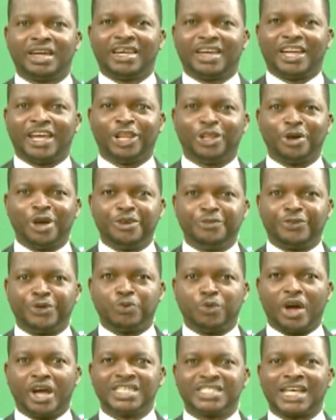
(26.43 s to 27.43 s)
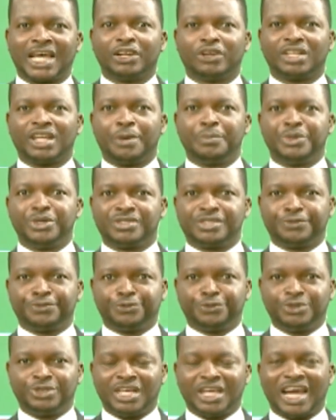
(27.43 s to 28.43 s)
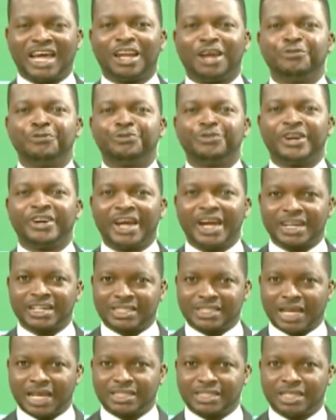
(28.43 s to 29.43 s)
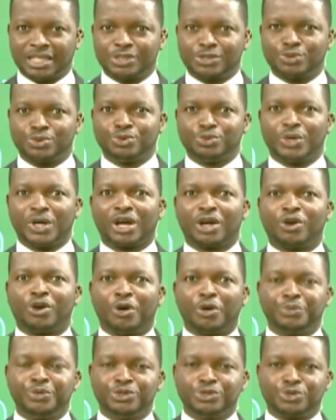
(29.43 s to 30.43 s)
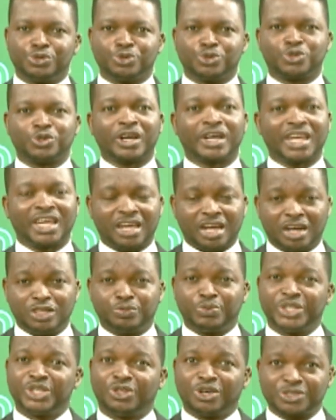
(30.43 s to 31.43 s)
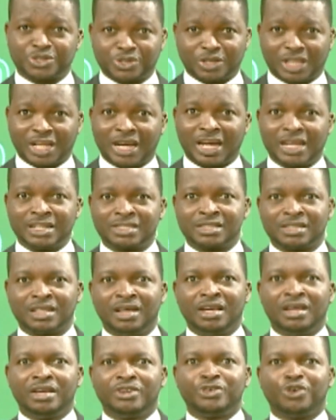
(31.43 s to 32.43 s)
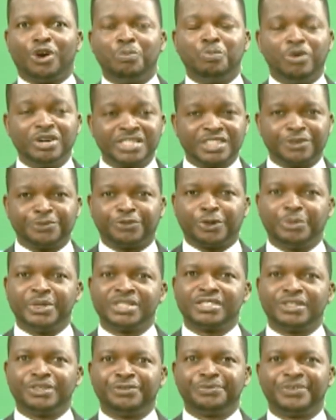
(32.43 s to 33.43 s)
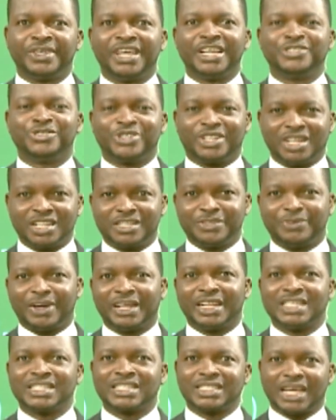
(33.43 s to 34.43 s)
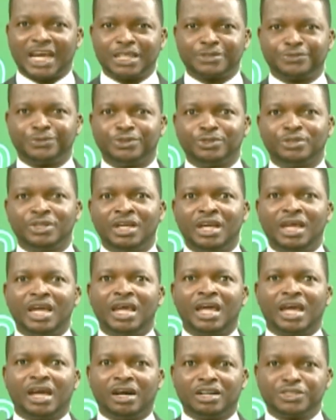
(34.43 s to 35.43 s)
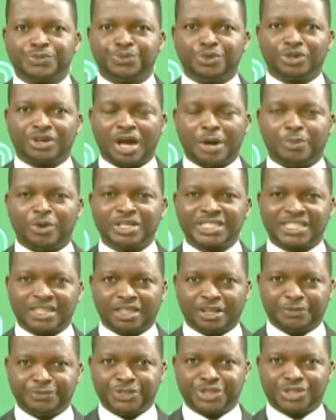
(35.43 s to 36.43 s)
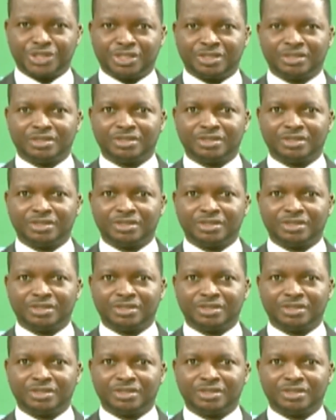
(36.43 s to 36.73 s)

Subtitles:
Hello everyone, it's another beautiful day and I'm very excited to welcome you to Talking Health with Dr. Laz, your most informative, educative and insightful health program on television.